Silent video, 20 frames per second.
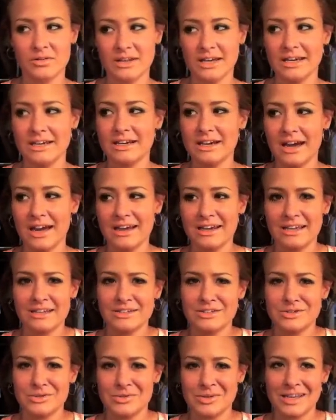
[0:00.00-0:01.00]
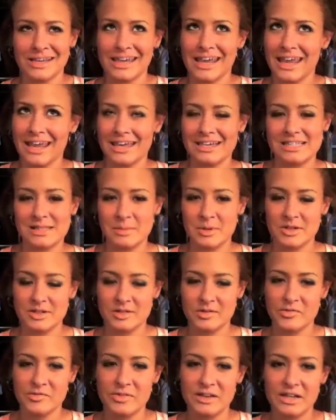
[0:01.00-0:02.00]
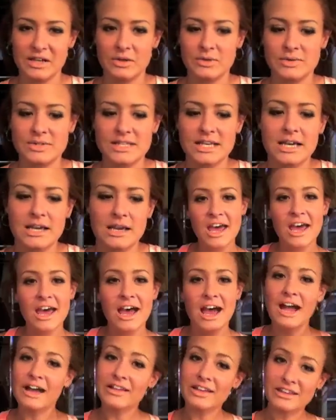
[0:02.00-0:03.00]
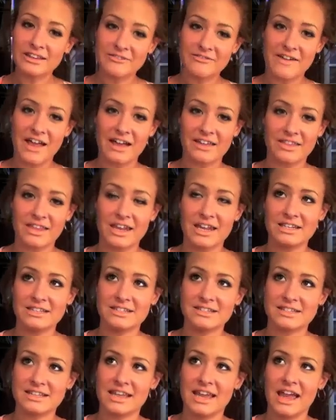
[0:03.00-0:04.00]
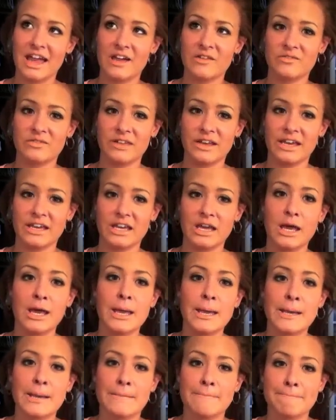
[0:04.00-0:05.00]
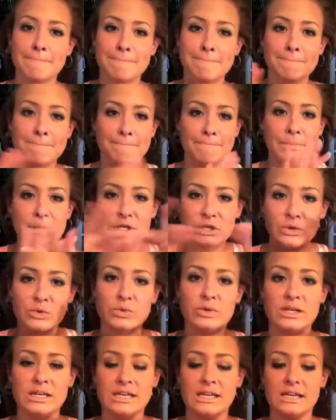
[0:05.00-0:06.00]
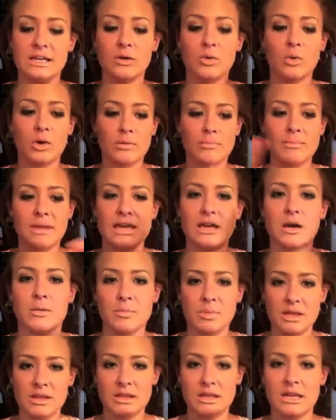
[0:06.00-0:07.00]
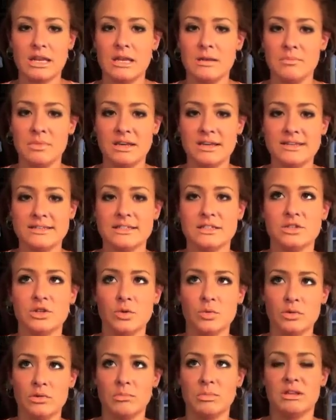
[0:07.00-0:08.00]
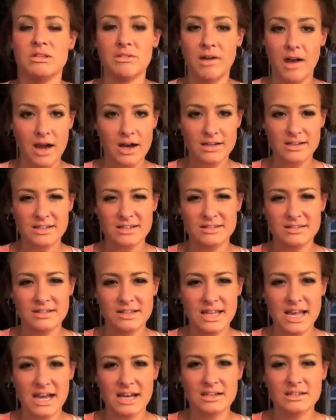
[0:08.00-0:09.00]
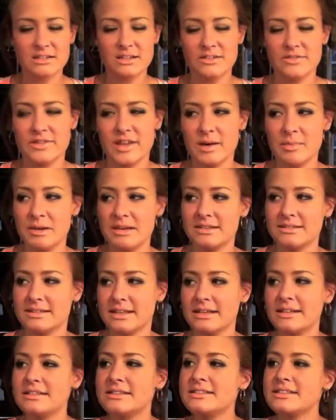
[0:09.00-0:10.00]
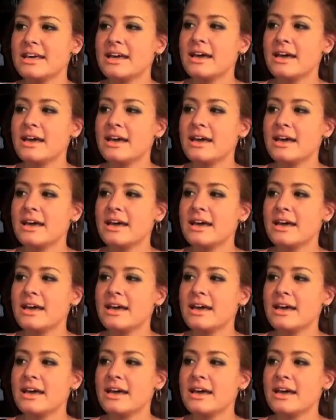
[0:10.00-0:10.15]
Like, I can do, like, hey, it's personal videos. I like the fact that it doesn't have, like, beauty or makeup in the name because I don't want to be locked into that, if that makes sense.